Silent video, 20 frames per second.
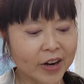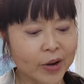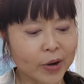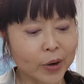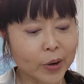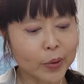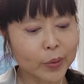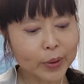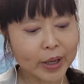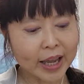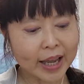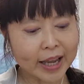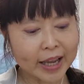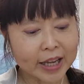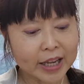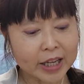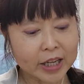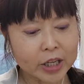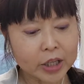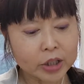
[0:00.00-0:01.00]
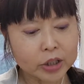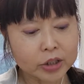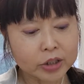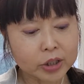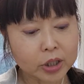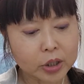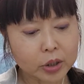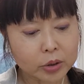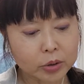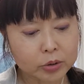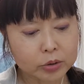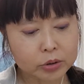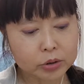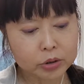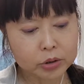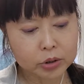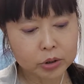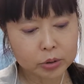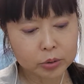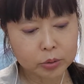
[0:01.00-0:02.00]
Okay, so
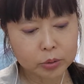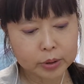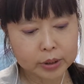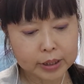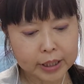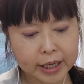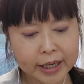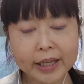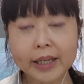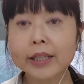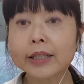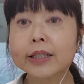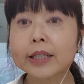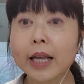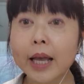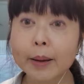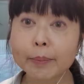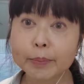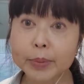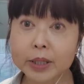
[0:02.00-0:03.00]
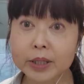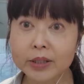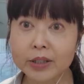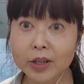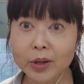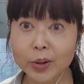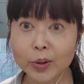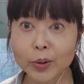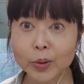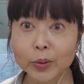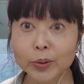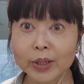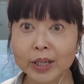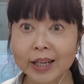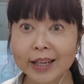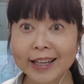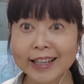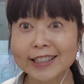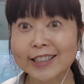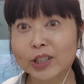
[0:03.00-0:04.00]
today's episode
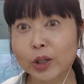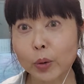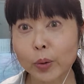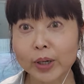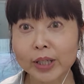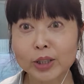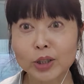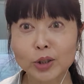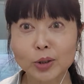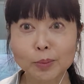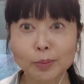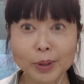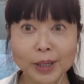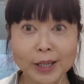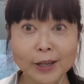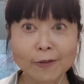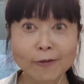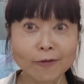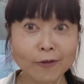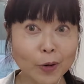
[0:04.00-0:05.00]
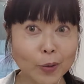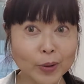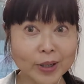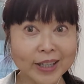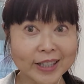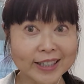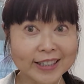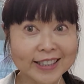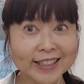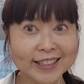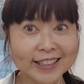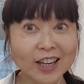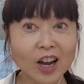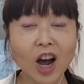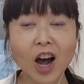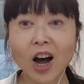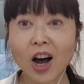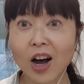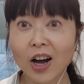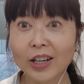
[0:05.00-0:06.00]
is going to be focused
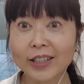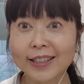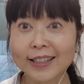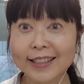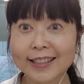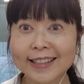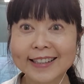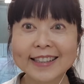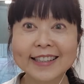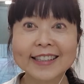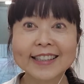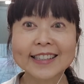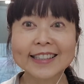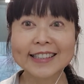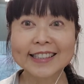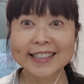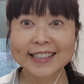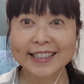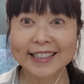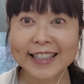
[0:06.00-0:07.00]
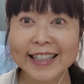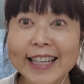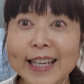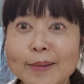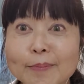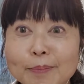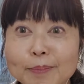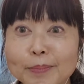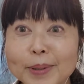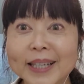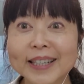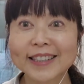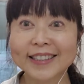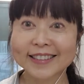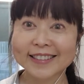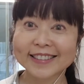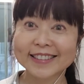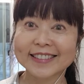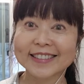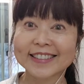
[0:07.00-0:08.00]
on sleep.
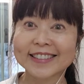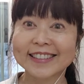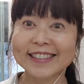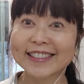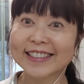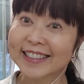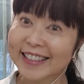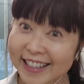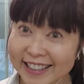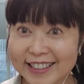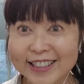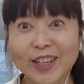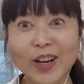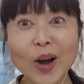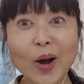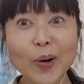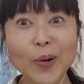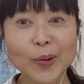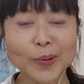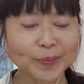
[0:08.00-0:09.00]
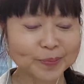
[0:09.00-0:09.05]
Let's go.